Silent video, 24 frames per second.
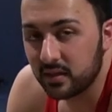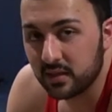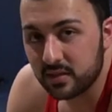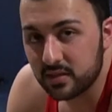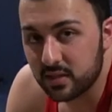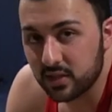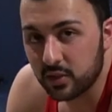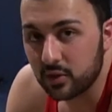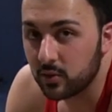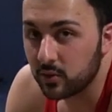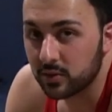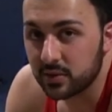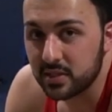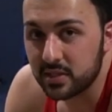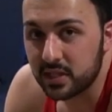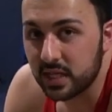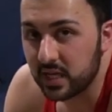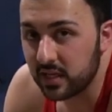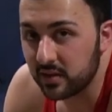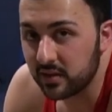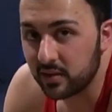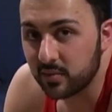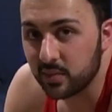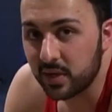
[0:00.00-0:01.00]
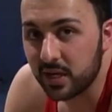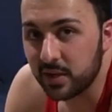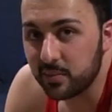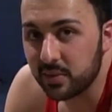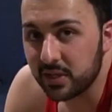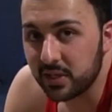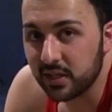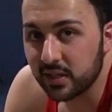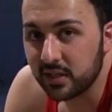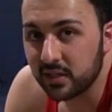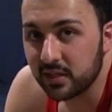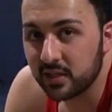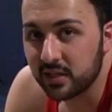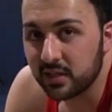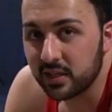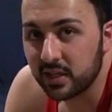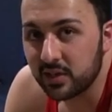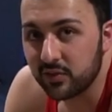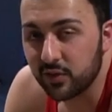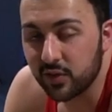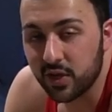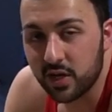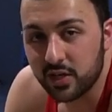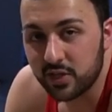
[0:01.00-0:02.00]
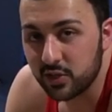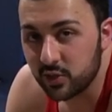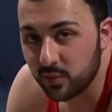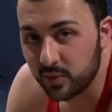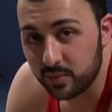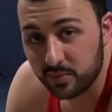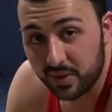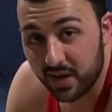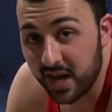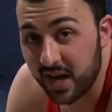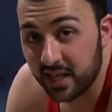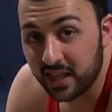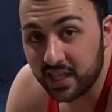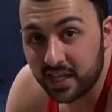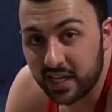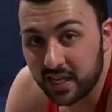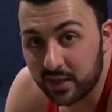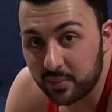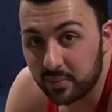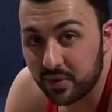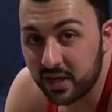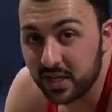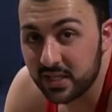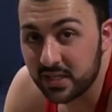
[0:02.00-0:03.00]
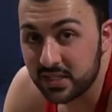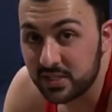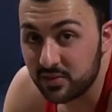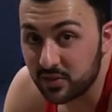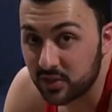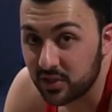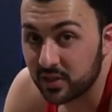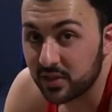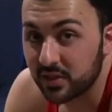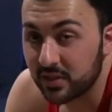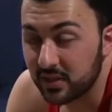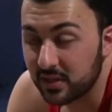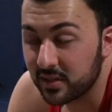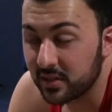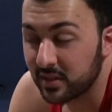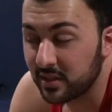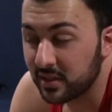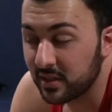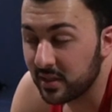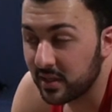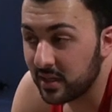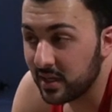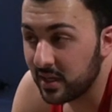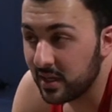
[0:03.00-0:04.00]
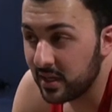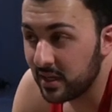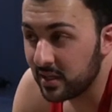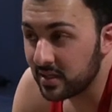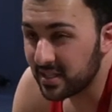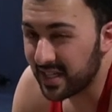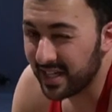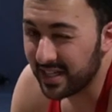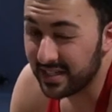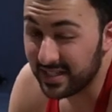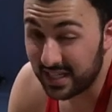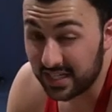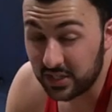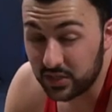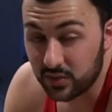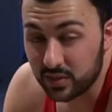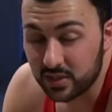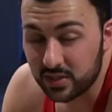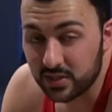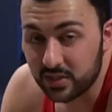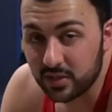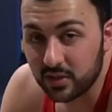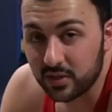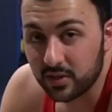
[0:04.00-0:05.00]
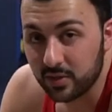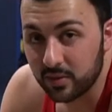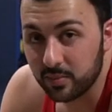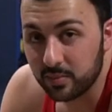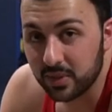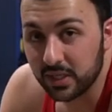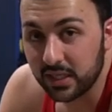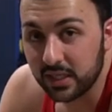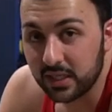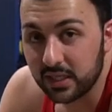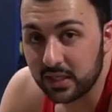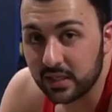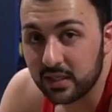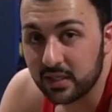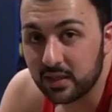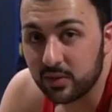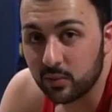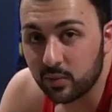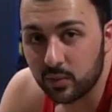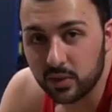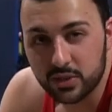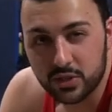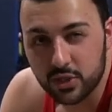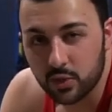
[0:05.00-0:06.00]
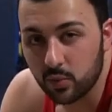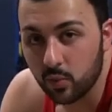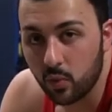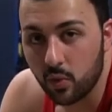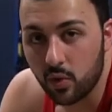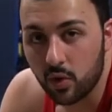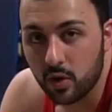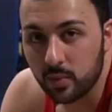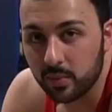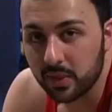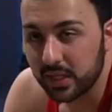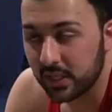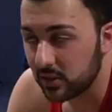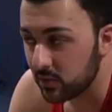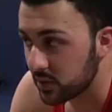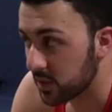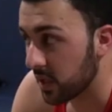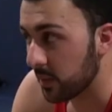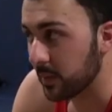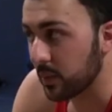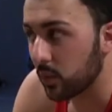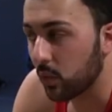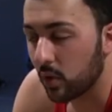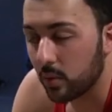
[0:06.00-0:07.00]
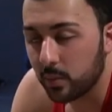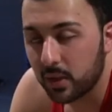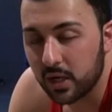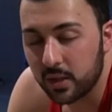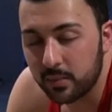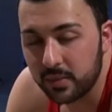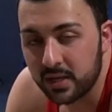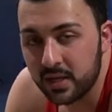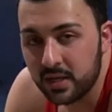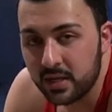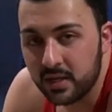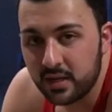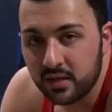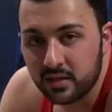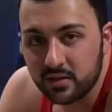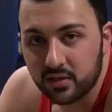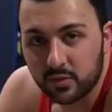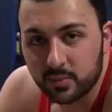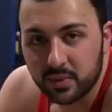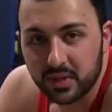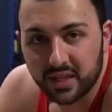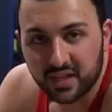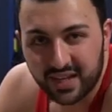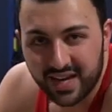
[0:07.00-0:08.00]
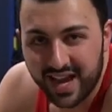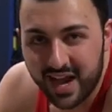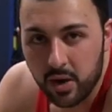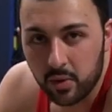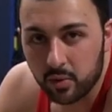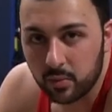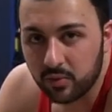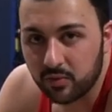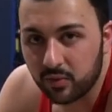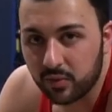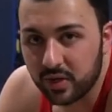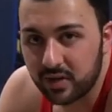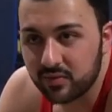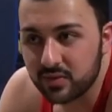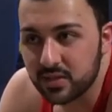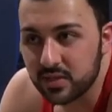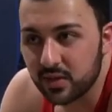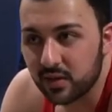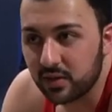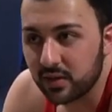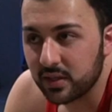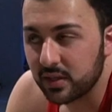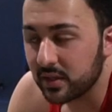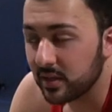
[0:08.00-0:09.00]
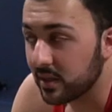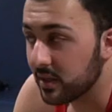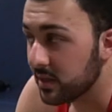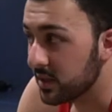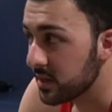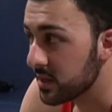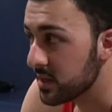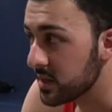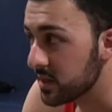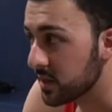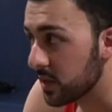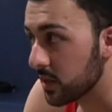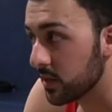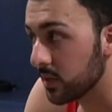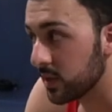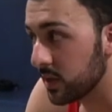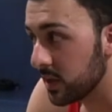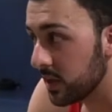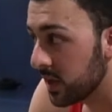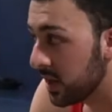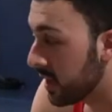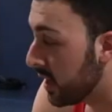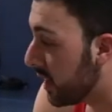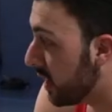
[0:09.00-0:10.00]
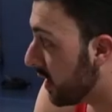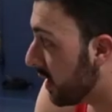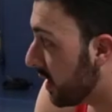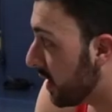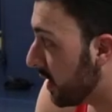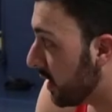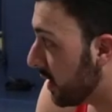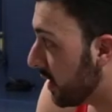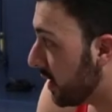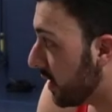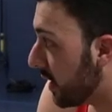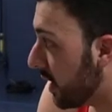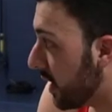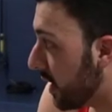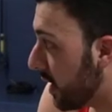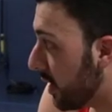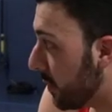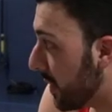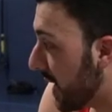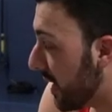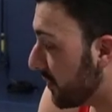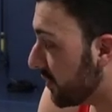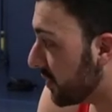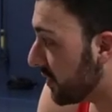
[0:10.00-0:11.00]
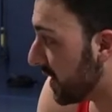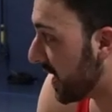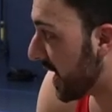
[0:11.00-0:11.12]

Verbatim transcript: it's the gold standard in my opinion. If you're not doing behind the neck press, you should. It's kind of dangerous though, but once you're warm, like you saw me warm up, it took me like an hour before I even started. So um, after